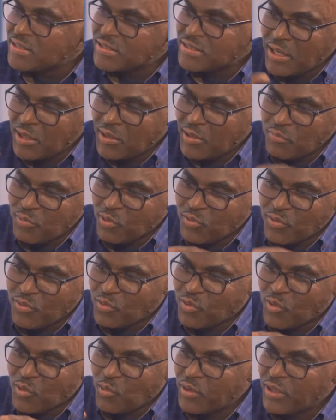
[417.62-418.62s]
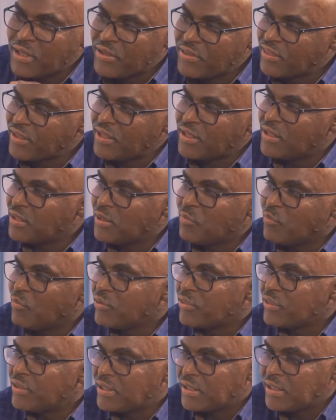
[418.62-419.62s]
hesitate, quick
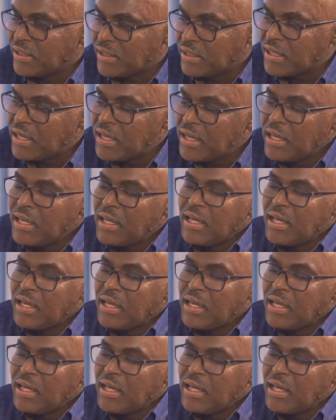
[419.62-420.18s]
thinking, more thinking.